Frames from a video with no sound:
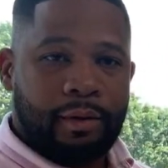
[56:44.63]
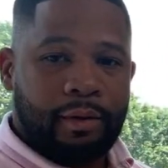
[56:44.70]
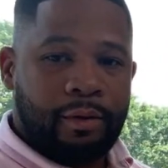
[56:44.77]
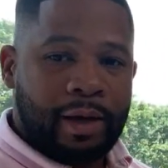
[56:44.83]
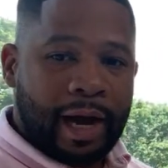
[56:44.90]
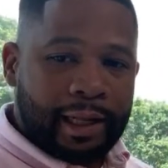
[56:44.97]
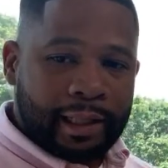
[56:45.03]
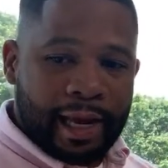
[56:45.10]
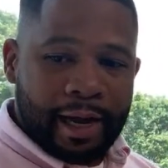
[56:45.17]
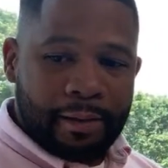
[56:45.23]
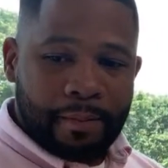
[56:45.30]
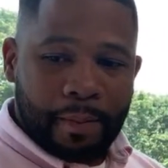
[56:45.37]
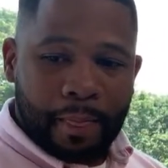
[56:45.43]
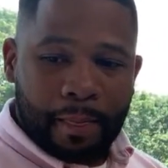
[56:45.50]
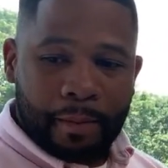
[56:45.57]
You got
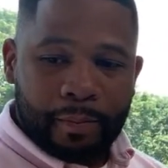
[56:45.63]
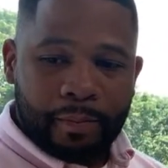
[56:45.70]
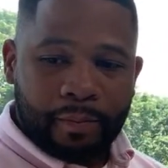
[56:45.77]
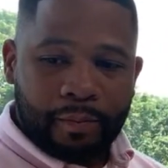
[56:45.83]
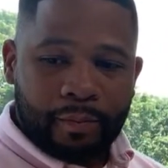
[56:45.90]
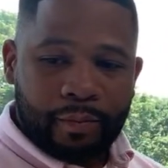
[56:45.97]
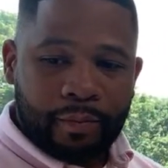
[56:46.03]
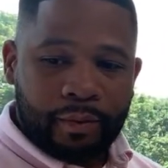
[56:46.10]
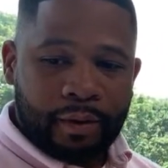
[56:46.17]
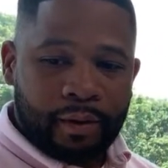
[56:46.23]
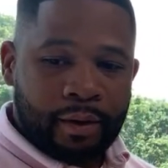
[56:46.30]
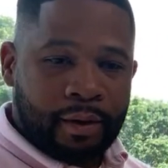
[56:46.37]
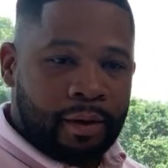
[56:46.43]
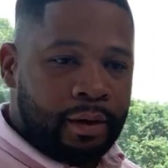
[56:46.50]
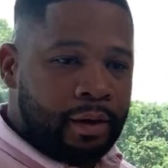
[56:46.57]
that?
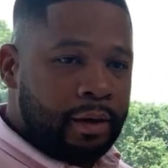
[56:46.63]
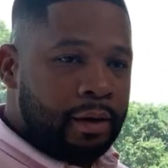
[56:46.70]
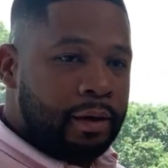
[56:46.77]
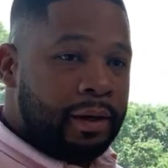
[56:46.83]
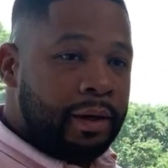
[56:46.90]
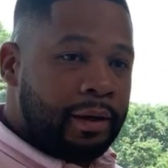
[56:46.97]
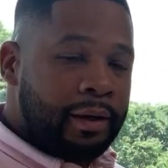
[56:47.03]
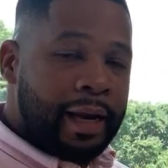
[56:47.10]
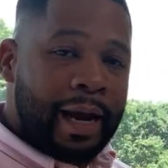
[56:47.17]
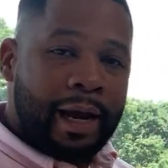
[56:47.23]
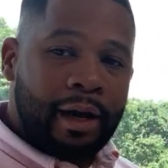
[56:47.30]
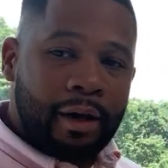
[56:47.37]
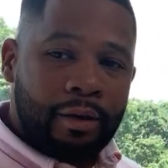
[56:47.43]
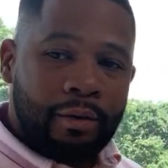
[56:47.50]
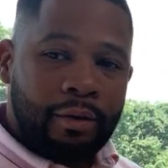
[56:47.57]
Yeah.
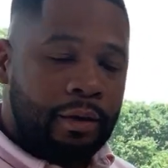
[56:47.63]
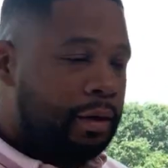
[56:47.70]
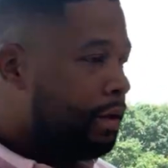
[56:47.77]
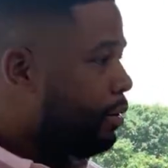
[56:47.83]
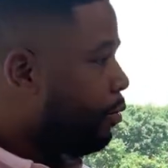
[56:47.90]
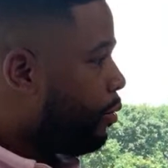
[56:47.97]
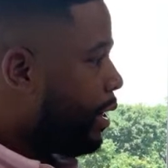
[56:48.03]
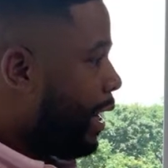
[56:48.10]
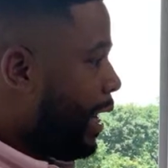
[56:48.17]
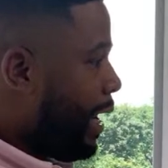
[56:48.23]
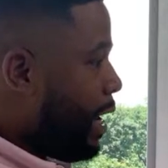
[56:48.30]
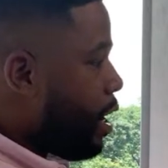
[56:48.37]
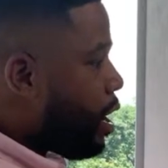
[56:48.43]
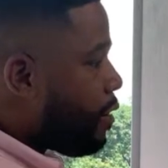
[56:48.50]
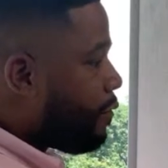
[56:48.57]
Now, with an
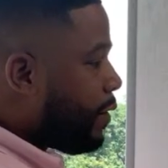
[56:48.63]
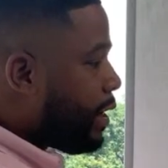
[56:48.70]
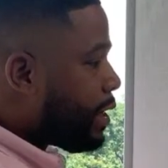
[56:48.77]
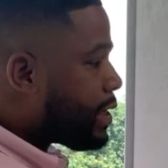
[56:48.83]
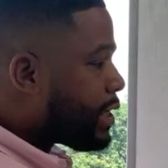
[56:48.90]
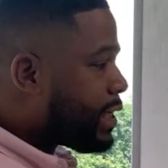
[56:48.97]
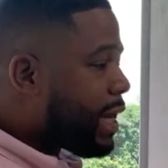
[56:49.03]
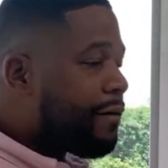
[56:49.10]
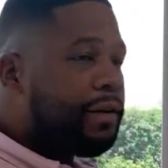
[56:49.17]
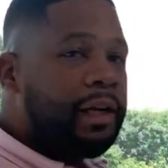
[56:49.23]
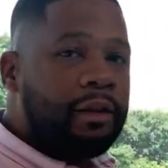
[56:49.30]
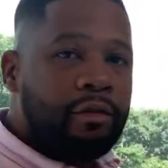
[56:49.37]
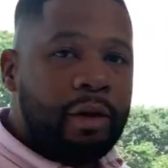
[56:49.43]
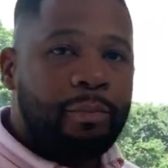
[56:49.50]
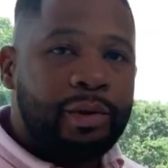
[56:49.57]
ARV of
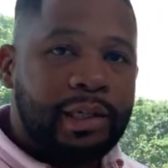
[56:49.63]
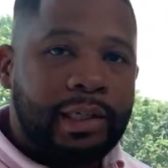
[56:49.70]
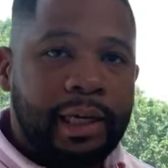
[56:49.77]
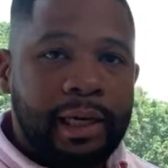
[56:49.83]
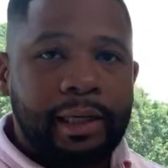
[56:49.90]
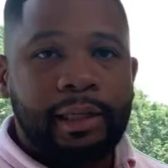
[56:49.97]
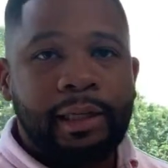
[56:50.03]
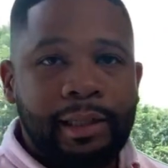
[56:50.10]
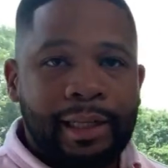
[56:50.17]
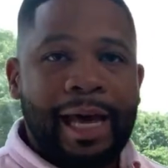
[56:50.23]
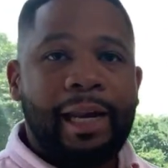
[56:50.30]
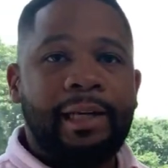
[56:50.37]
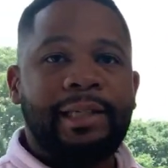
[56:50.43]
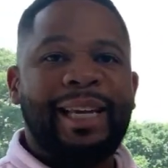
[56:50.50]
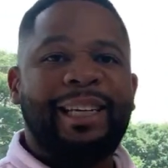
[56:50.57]
73%,
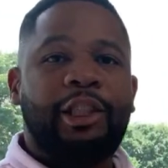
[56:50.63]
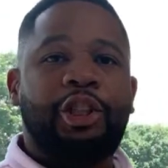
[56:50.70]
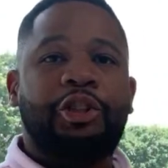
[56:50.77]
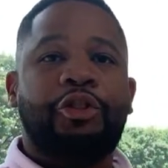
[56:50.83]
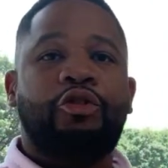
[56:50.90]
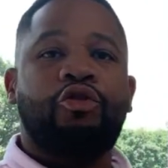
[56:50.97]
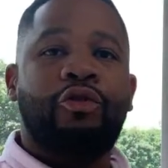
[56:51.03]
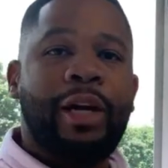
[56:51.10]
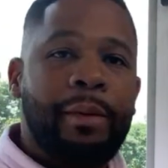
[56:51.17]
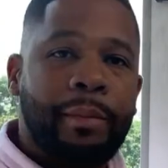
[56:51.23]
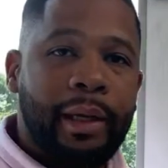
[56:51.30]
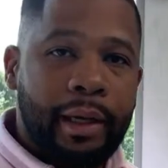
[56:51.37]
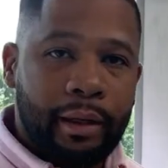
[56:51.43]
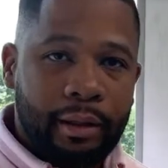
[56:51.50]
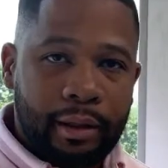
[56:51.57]
that is
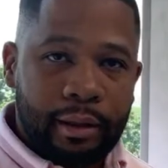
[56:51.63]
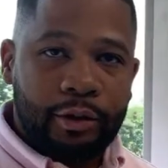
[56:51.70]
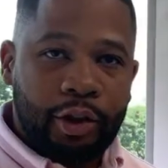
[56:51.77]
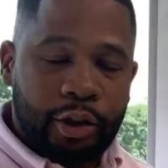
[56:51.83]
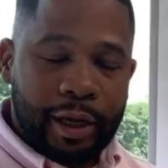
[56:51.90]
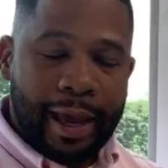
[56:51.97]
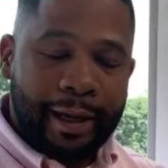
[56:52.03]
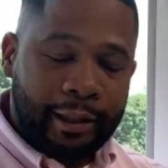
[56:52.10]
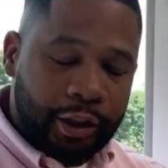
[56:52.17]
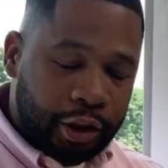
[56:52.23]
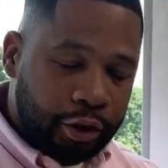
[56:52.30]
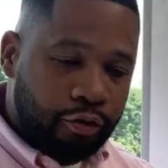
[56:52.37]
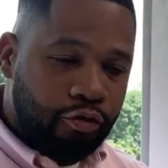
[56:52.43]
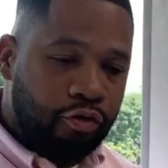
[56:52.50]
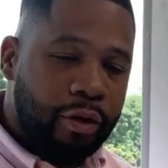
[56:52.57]
extremely,
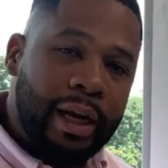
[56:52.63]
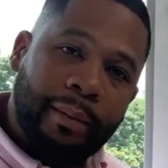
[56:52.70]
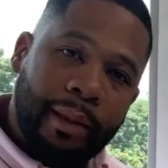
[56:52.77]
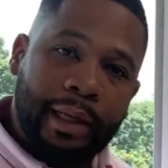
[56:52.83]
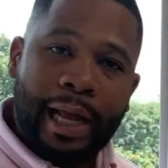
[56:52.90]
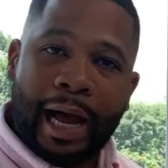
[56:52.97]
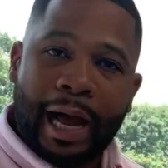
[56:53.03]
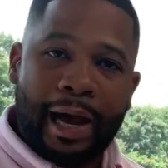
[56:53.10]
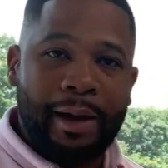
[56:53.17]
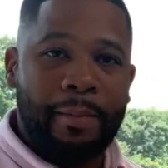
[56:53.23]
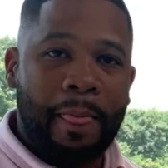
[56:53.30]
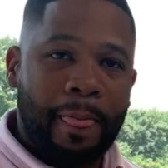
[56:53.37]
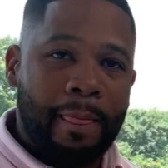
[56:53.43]
extremely high.